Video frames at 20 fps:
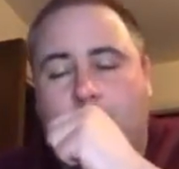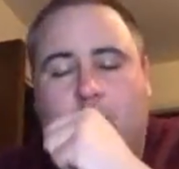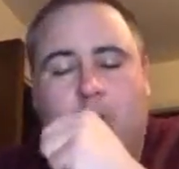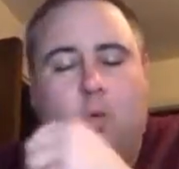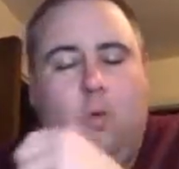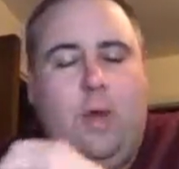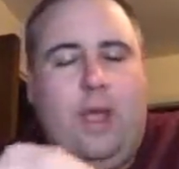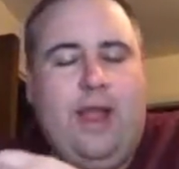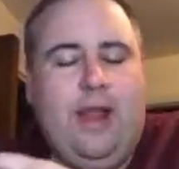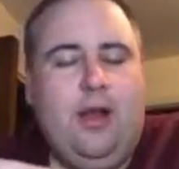
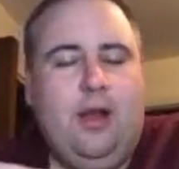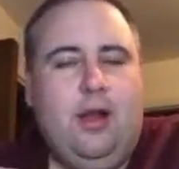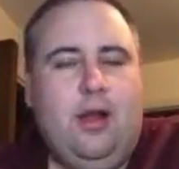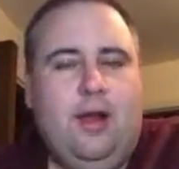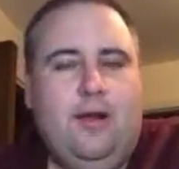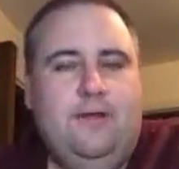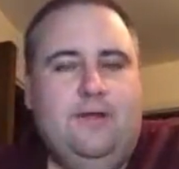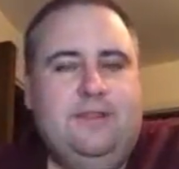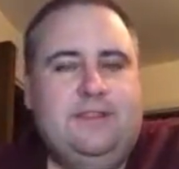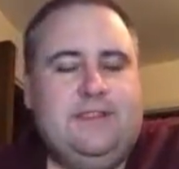aware
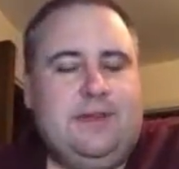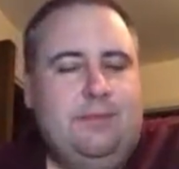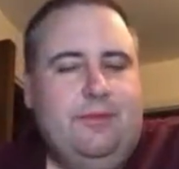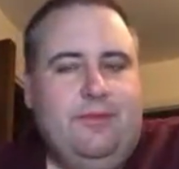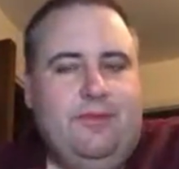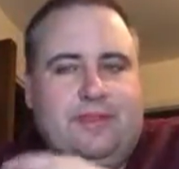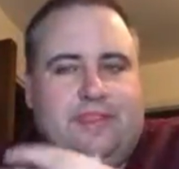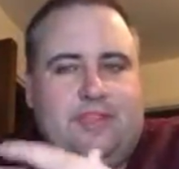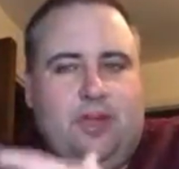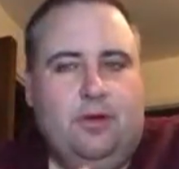of some
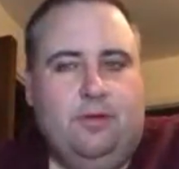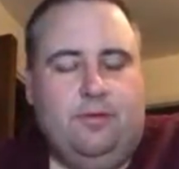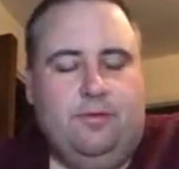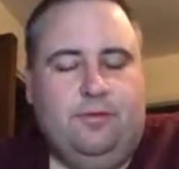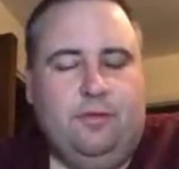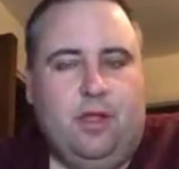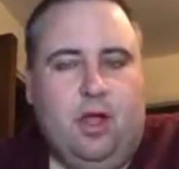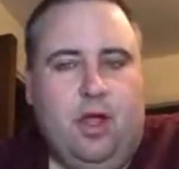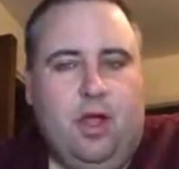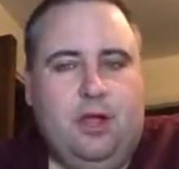of its own
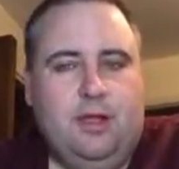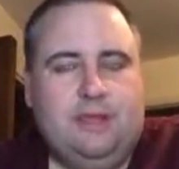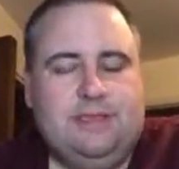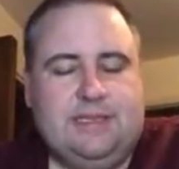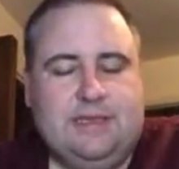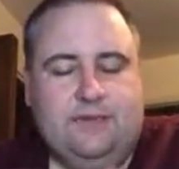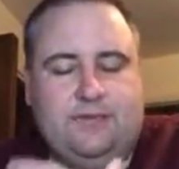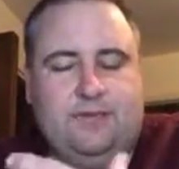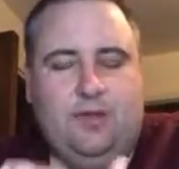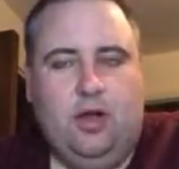
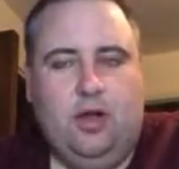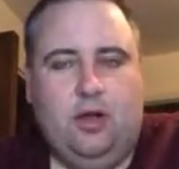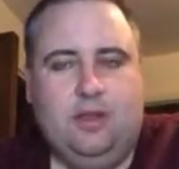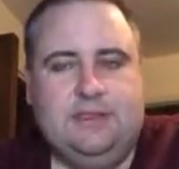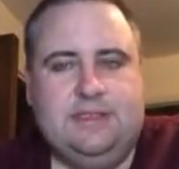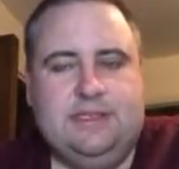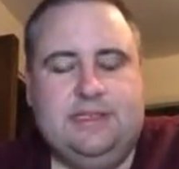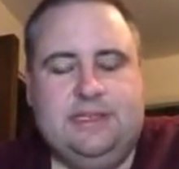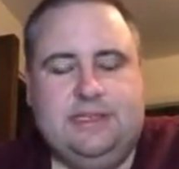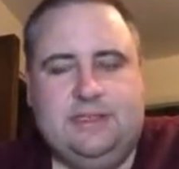flaws and
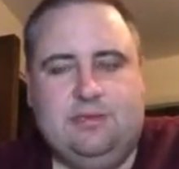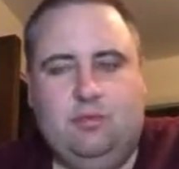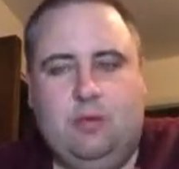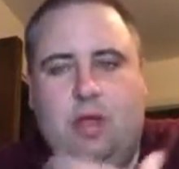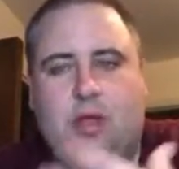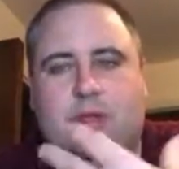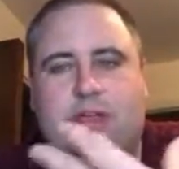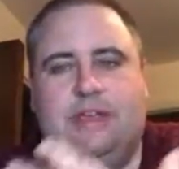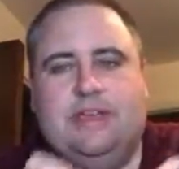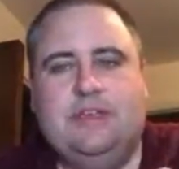faults and is
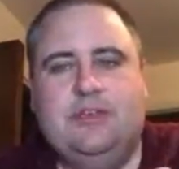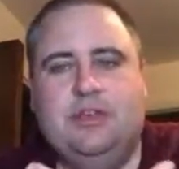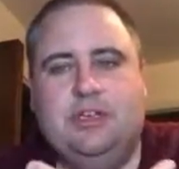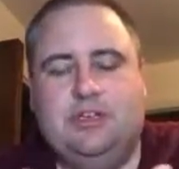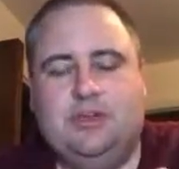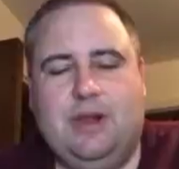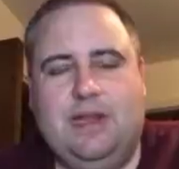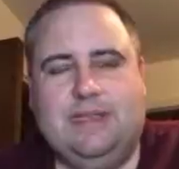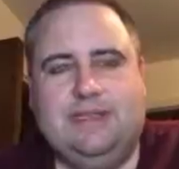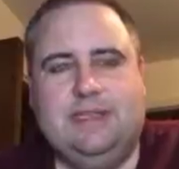willing to
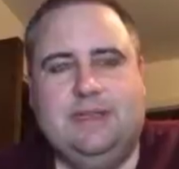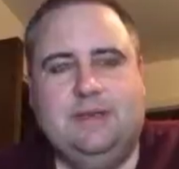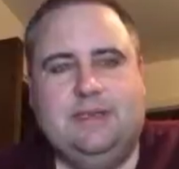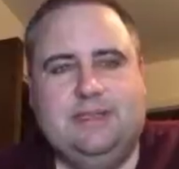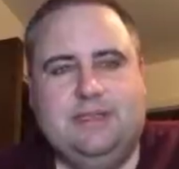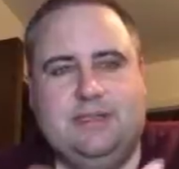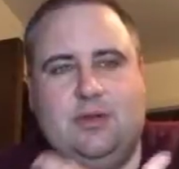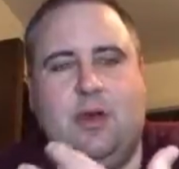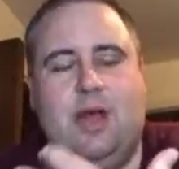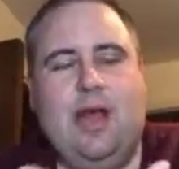address
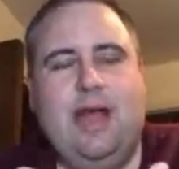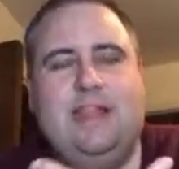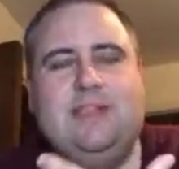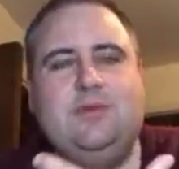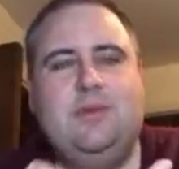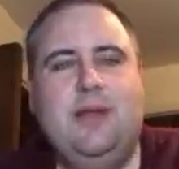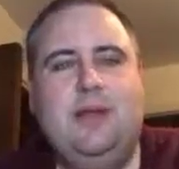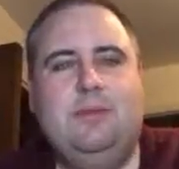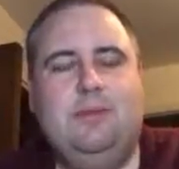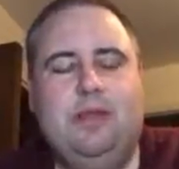those. And so
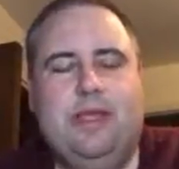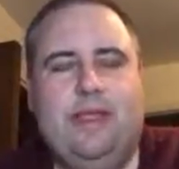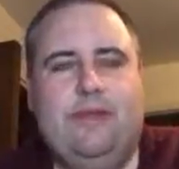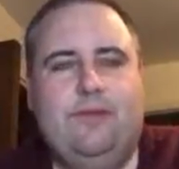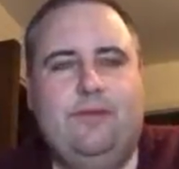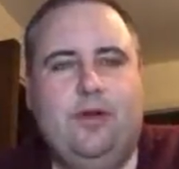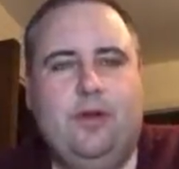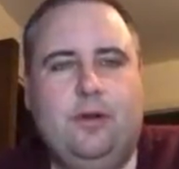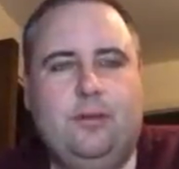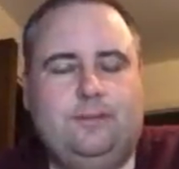that's what I'm
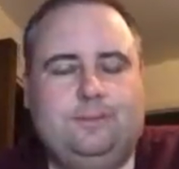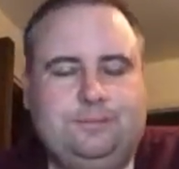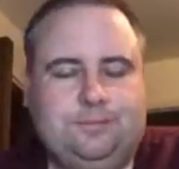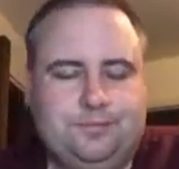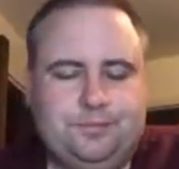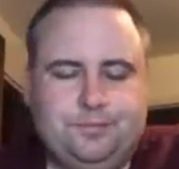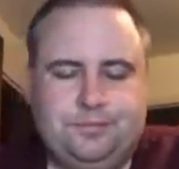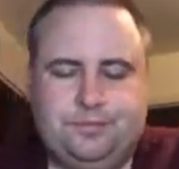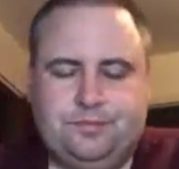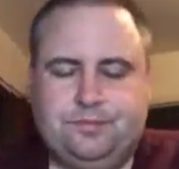looking for.
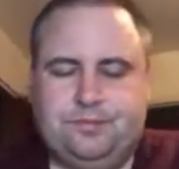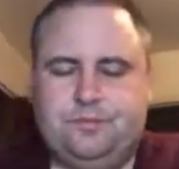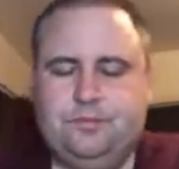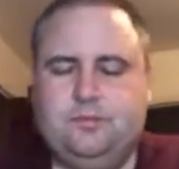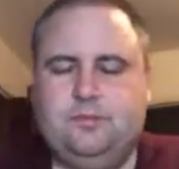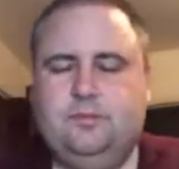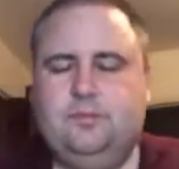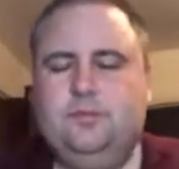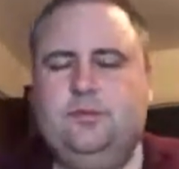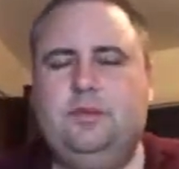
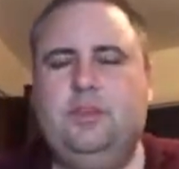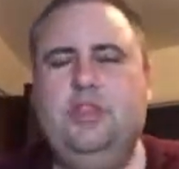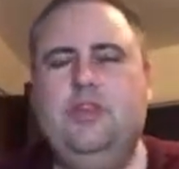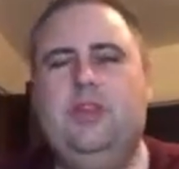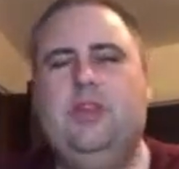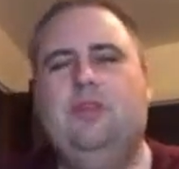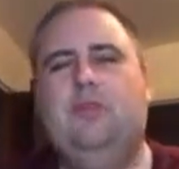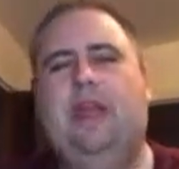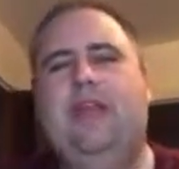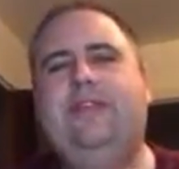
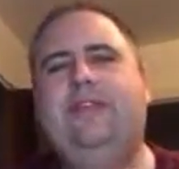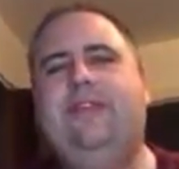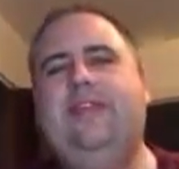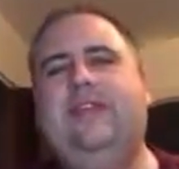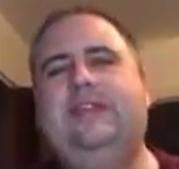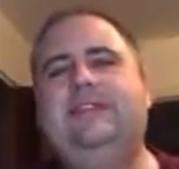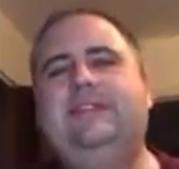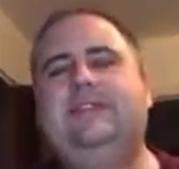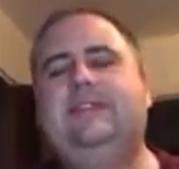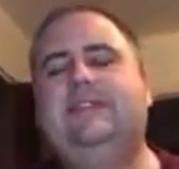You can write
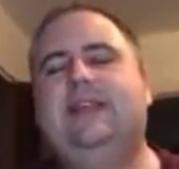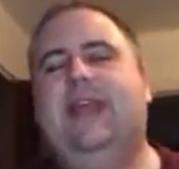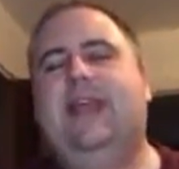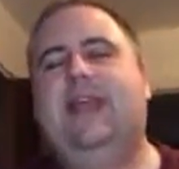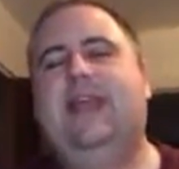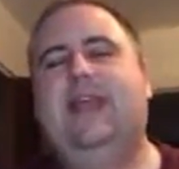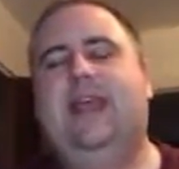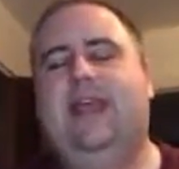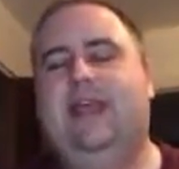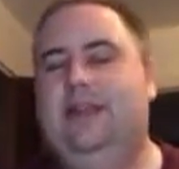this
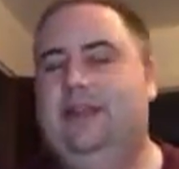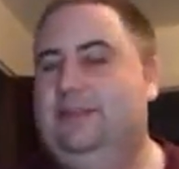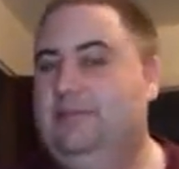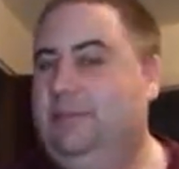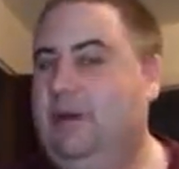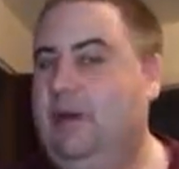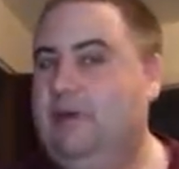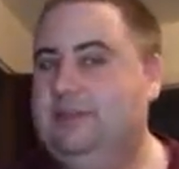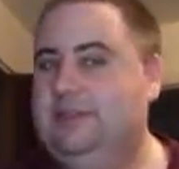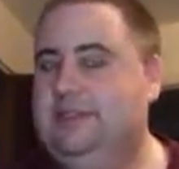
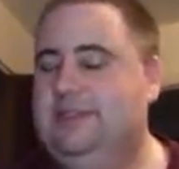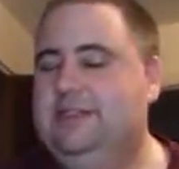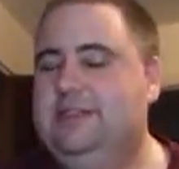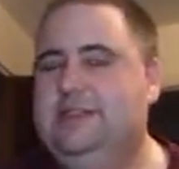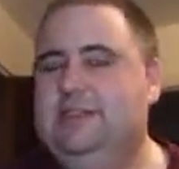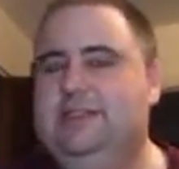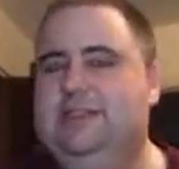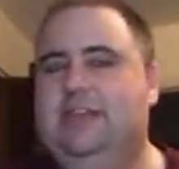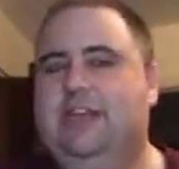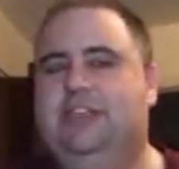and post it to
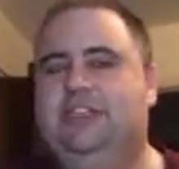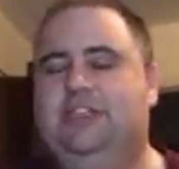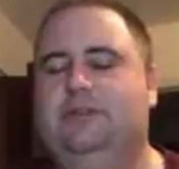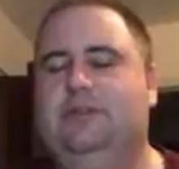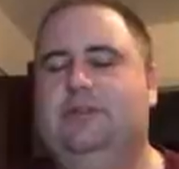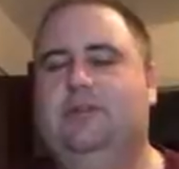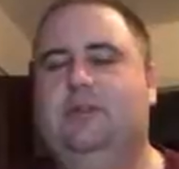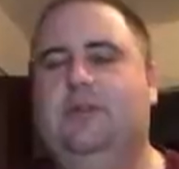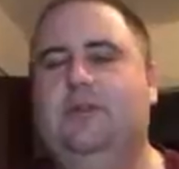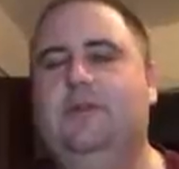the
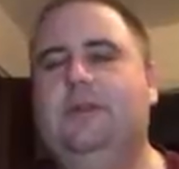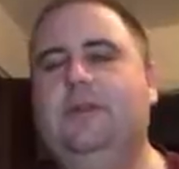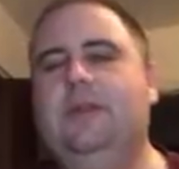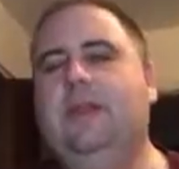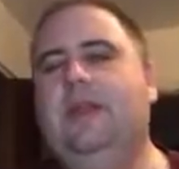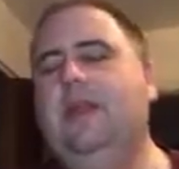discussion board,